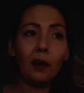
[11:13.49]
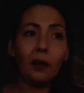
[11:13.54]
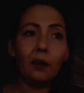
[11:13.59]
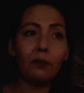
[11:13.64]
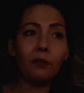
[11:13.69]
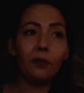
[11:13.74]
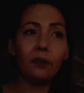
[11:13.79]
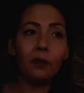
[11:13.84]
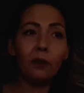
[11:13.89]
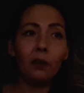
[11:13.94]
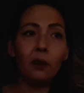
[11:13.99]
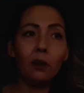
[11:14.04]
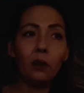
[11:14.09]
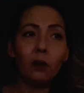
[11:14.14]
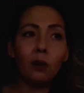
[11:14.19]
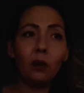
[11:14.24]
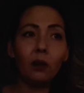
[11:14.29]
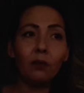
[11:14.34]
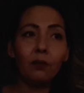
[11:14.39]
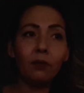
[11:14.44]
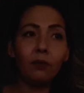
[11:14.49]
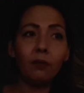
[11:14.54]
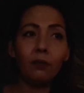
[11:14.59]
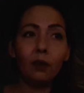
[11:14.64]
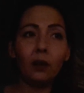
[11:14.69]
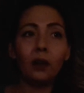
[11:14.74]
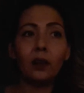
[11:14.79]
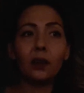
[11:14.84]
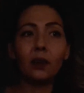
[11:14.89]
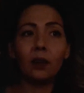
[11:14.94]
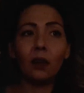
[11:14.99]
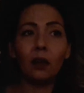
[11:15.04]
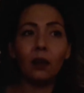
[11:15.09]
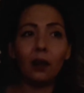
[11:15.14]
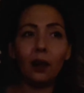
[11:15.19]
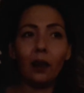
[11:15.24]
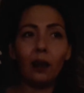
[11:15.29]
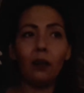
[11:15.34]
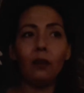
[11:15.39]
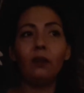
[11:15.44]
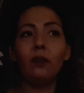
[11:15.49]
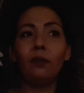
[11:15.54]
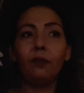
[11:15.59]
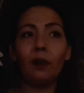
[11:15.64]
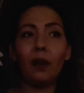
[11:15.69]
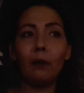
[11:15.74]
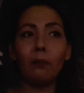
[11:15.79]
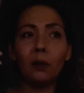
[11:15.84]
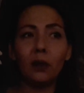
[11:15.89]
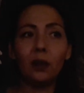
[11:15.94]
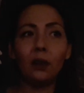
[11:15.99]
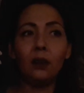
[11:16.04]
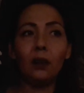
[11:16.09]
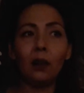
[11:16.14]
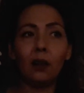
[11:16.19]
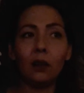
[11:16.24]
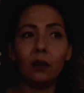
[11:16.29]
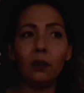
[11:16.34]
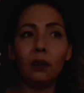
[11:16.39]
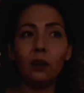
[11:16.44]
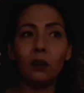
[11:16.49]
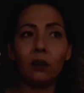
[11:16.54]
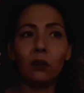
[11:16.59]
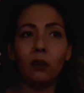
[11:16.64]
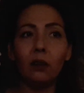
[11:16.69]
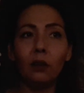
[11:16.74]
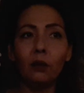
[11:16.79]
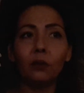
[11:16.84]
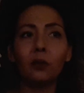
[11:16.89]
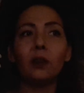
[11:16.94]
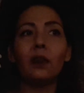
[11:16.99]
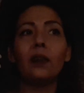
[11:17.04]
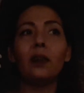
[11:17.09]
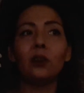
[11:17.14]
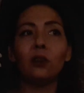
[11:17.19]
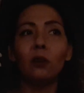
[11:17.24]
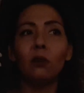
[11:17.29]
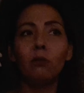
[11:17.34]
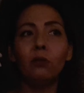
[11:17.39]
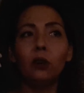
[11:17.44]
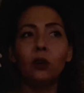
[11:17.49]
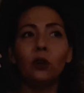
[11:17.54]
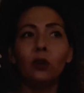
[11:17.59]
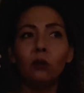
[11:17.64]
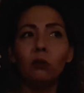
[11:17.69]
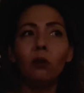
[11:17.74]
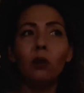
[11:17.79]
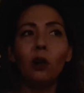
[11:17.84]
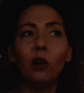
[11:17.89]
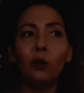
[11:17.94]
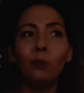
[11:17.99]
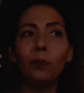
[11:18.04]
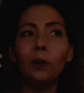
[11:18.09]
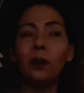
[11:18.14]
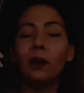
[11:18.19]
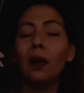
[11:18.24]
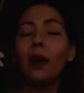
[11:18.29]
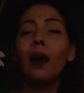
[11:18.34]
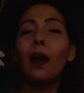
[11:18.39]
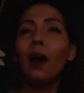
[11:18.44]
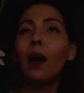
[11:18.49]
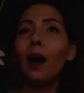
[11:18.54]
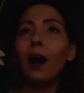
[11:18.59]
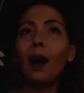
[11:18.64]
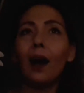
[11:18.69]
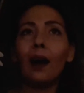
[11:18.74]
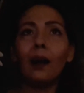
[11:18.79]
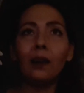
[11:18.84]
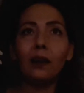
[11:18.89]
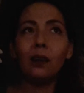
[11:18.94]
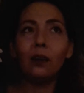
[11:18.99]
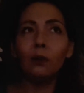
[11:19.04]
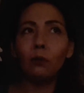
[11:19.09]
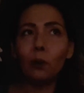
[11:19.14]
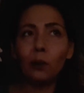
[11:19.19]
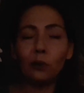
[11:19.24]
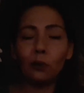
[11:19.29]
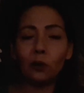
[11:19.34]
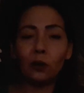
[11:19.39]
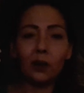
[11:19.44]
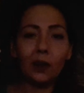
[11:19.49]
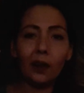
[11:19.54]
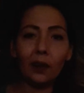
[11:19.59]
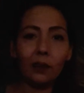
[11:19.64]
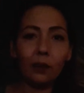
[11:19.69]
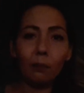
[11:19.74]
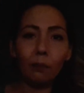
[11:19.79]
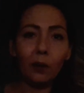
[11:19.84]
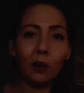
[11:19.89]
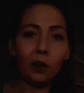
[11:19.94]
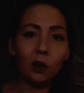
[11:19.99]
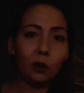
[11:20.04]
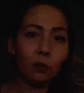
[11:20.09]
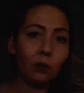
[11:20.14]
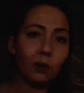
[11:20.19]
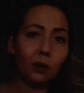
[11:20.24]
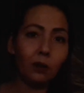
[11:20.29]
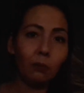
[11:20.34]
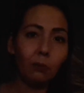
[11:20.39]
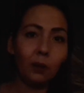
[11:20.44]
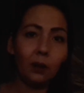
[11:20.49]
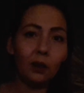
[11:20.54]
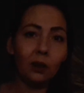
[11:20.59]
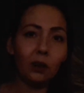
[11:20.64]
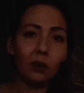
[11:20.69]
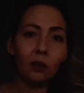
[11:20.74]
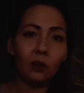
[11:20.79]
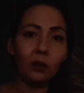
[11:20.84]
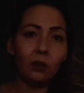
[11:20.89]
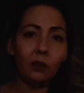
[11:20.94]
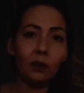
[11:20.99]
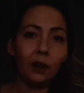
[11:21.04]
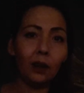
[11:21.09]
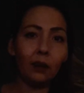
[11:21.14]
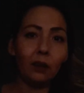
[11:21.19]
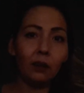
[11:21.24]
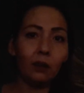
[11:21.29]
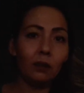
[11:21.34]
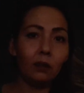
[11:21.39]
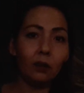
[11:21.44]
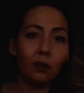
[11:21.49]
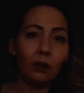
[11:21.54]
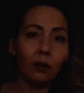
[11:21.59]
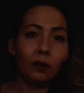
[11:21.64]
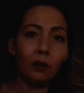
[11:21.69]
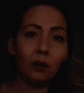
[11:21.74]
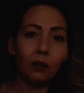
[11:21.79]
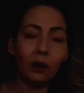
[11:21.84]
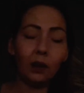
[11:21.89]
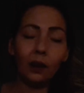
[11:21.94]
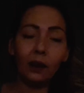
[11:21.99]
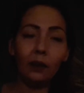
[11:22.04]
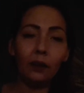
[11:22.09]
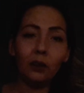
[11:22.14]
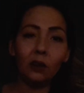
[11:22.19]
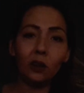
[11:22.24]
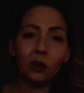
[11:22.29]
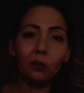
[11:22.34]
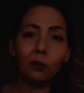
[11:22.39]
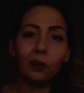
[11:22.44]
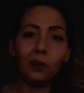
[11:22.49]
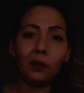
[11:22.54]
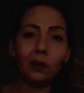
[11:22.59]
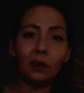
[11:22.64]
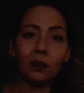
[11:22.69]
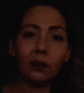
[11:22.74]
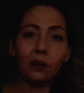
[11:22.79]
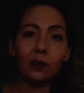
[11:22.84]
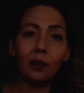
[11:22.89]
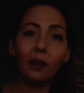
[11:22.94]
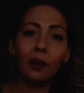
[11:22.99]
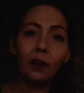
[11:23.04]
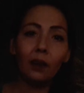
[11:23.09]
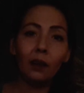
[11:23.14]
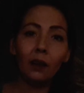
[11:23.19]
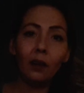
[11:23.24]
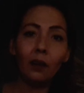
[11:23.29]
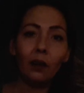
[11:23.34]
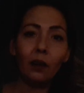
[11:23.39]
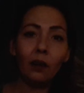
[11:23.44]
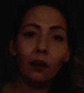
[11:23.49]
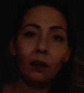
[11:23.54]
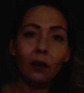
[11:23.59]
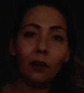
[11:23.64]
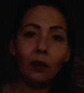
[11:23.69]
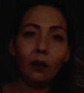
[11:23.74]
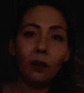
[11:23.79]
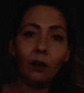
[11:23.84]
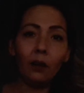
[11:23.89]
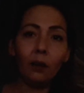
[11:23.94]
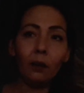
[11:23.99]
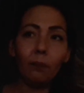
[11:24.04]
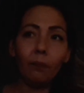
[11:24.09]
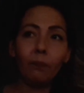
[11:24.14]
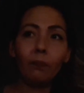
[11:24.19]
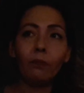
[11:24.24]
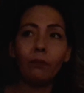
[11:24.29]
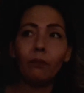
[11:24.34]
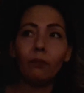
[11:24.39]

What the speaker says: If the local Sunday the pharmacy is closed, there is only 2 open, I didn't want to take the bus 20 minutes to get clean syringes and